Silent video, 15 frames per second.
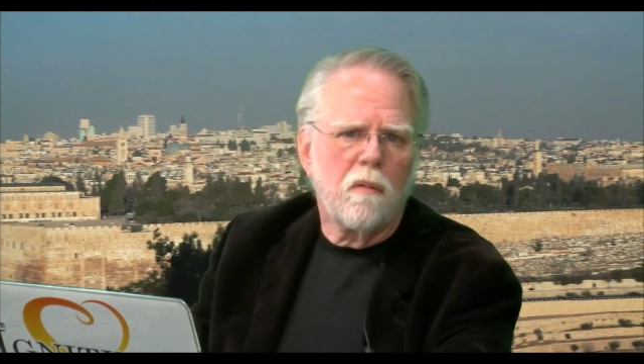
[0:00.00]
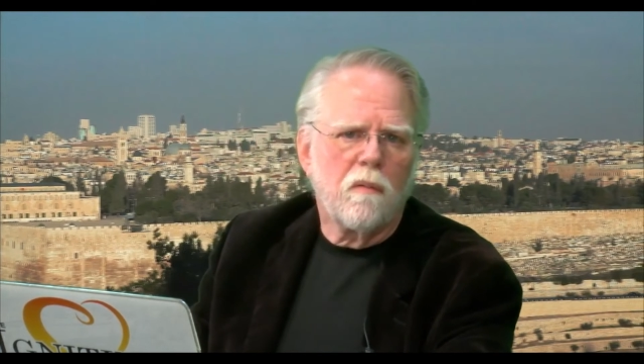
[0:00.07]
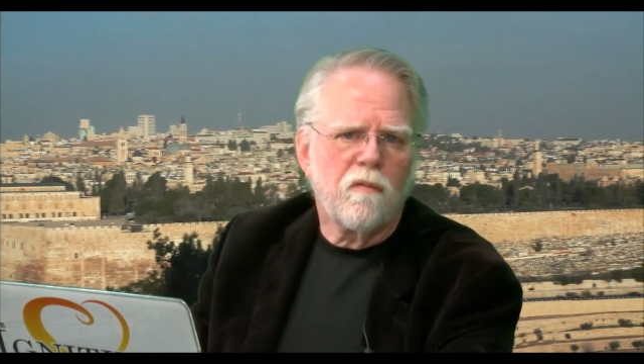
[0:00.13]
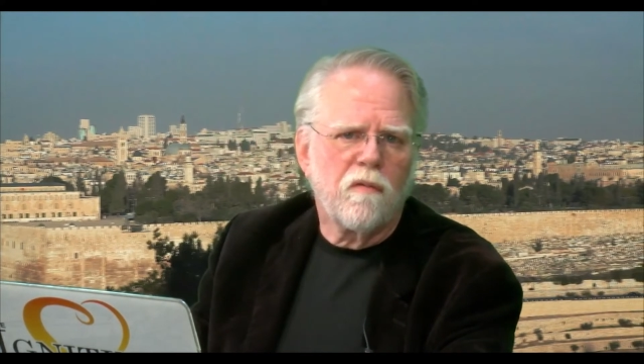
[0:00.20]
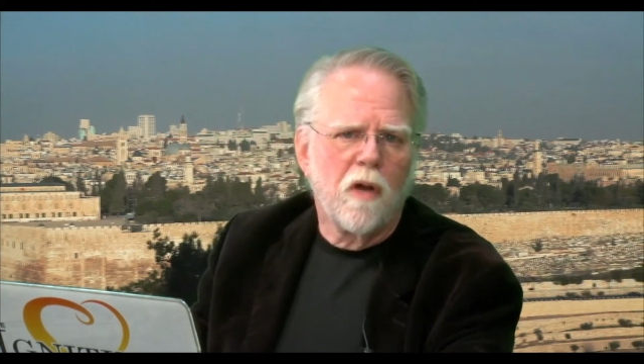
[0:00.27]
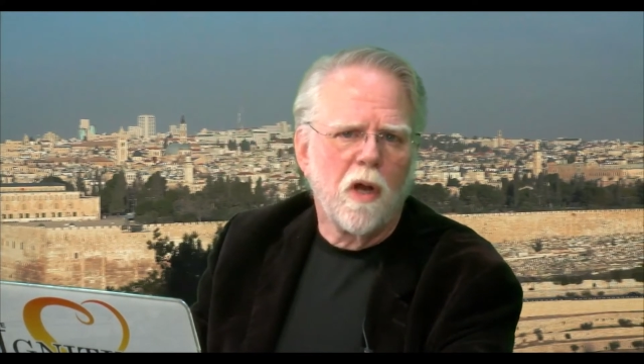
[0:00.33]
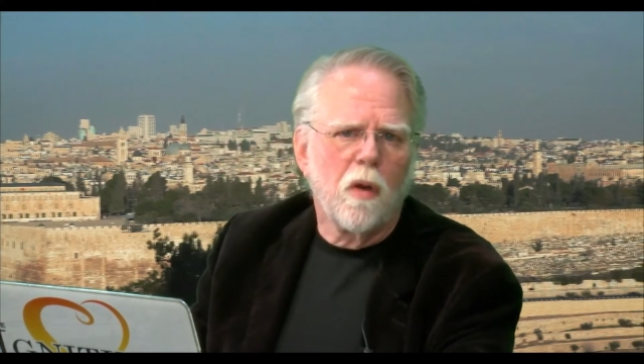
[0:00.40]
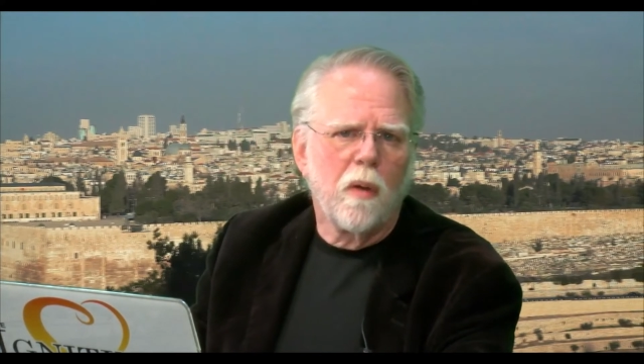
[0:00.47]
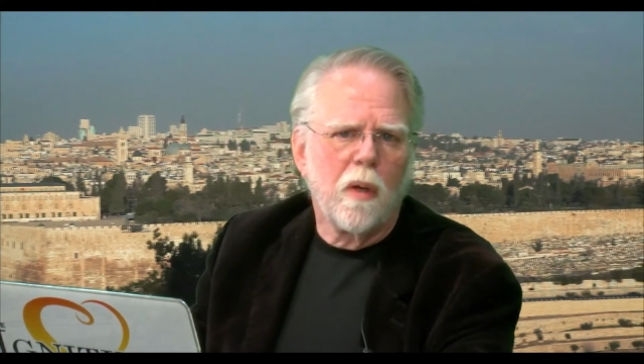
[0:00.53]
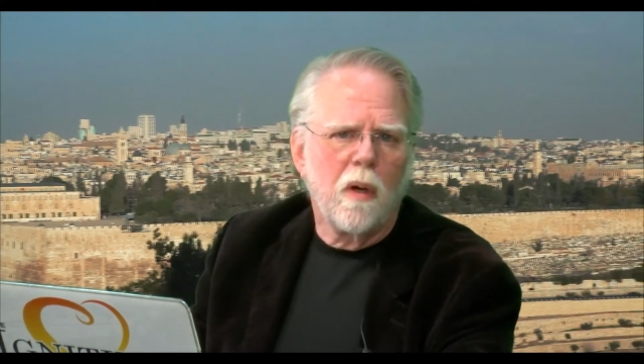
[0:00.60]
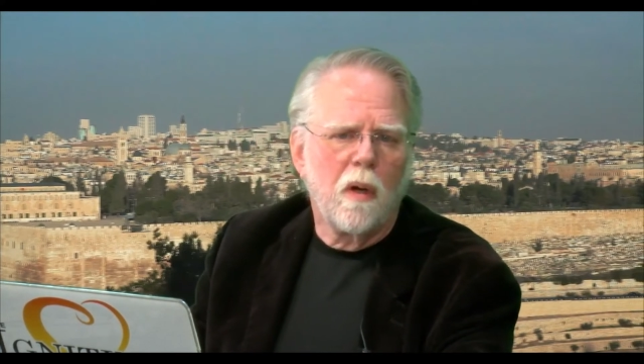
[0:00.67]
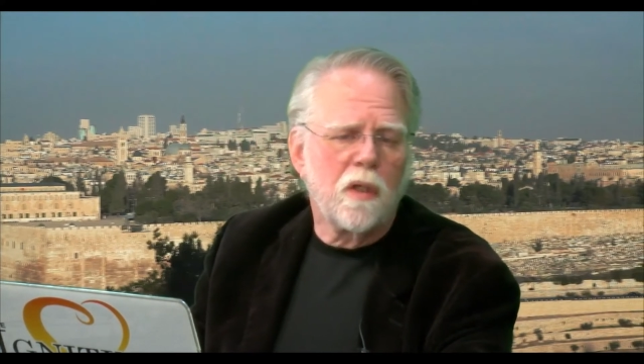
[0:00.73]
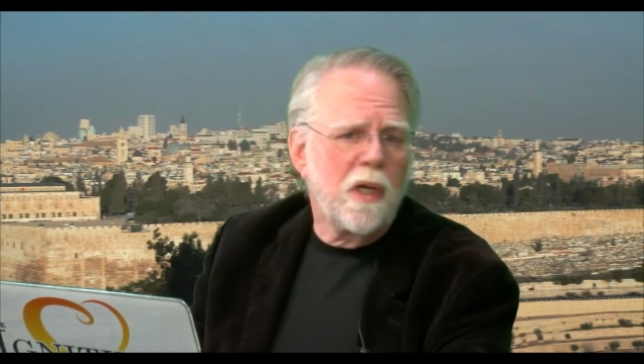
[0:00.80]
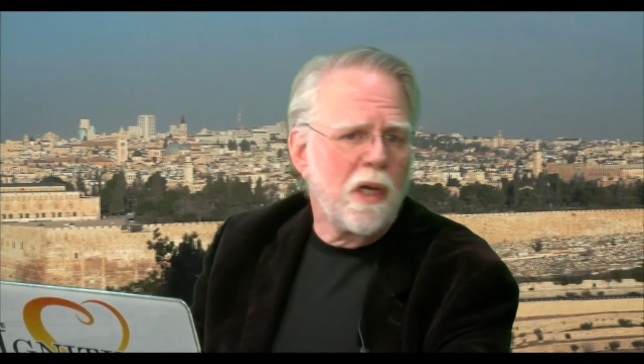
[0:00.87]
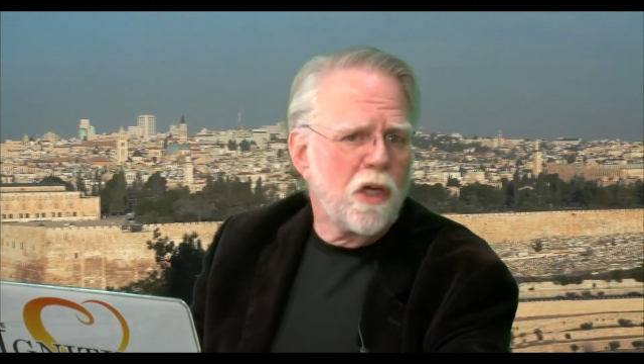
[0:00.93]
following
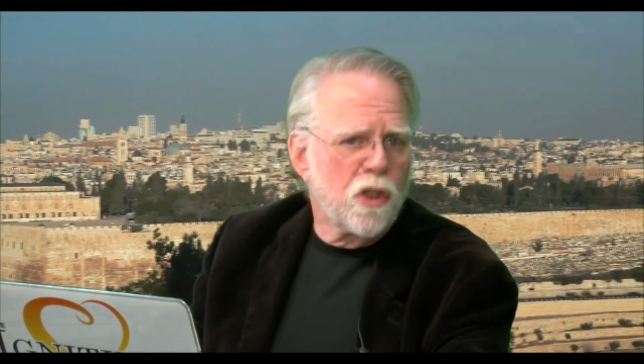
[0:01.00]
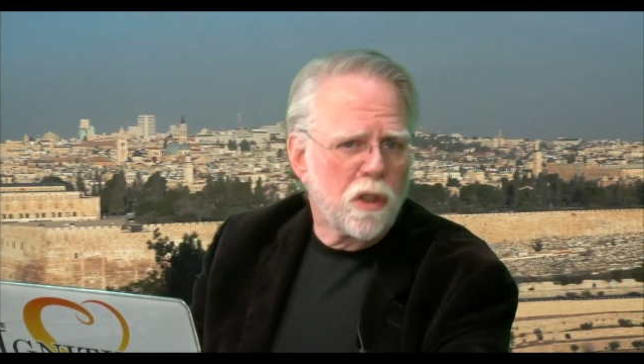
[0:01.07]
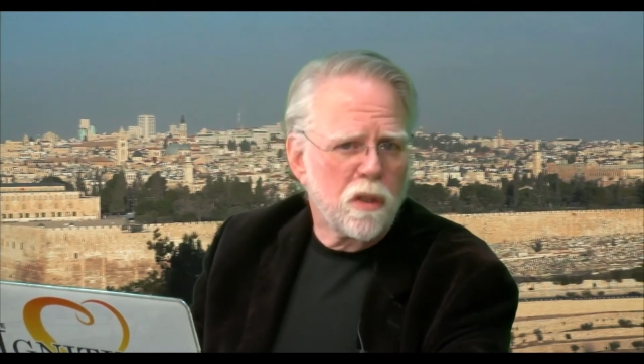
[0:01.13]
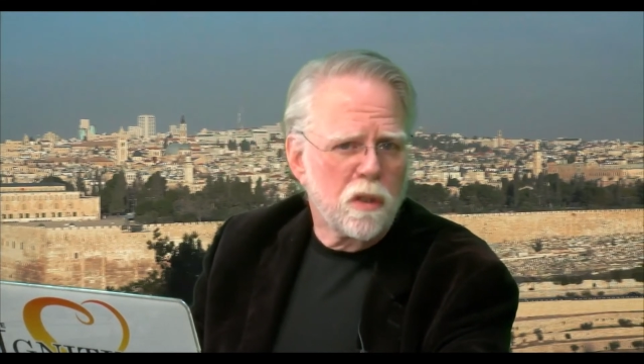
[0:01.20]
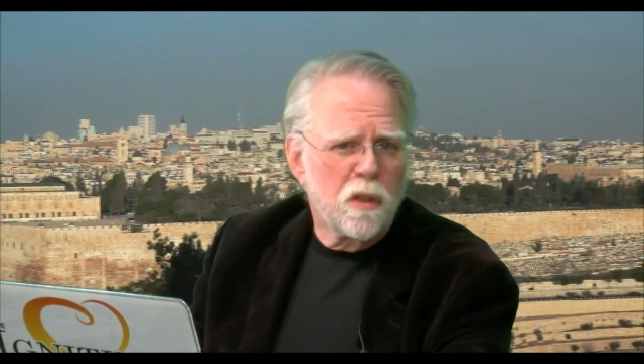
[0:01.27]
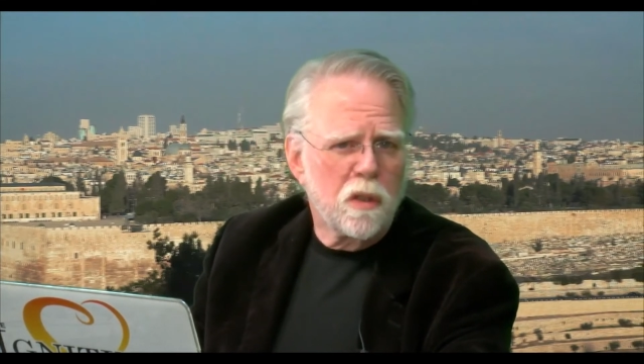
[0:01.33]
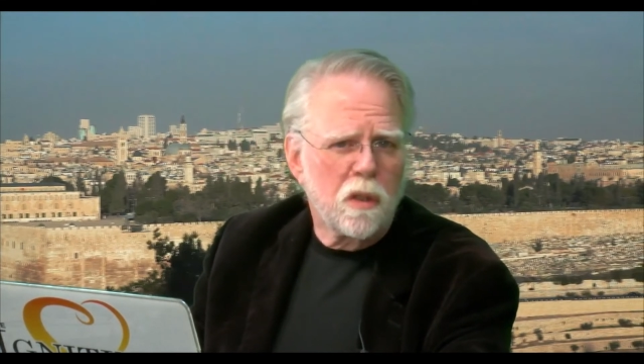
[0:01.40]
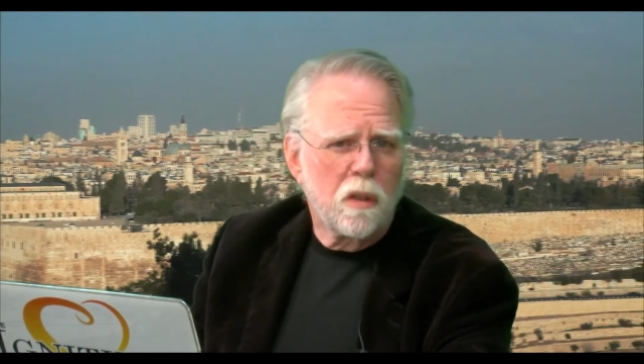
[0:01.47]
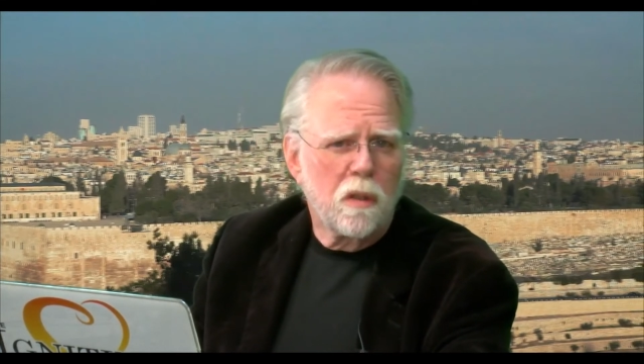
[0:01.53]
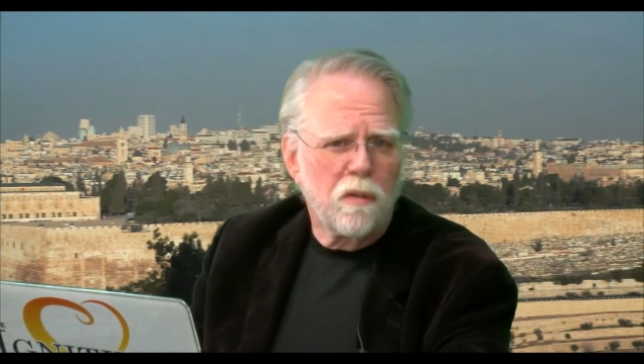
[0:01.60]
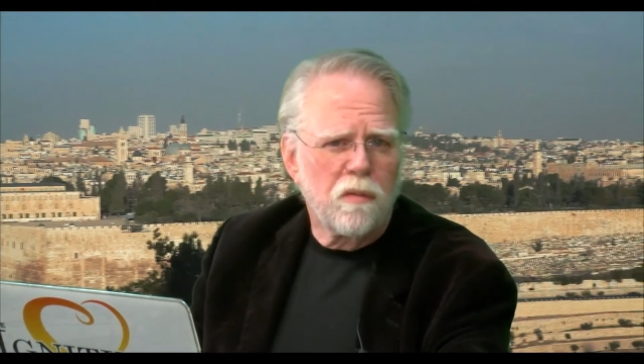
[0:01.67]
our teachings